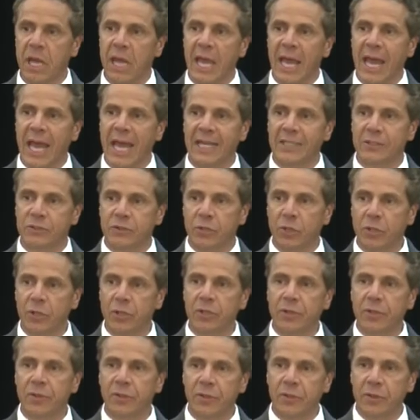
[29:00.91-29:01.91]
and
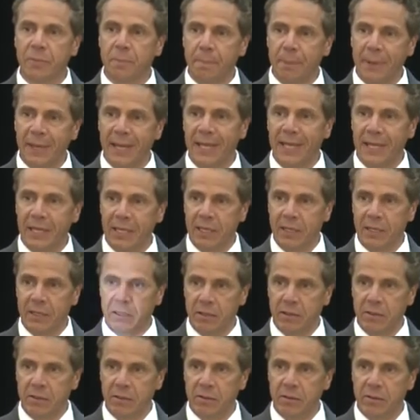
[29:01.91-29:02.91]
took the
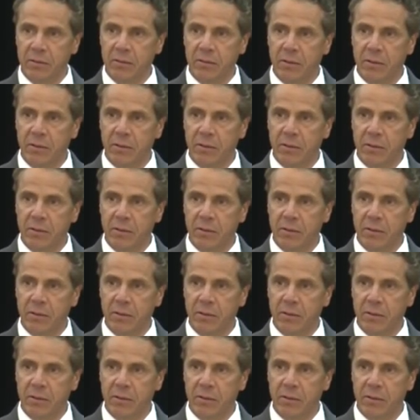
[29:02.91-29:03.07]
pain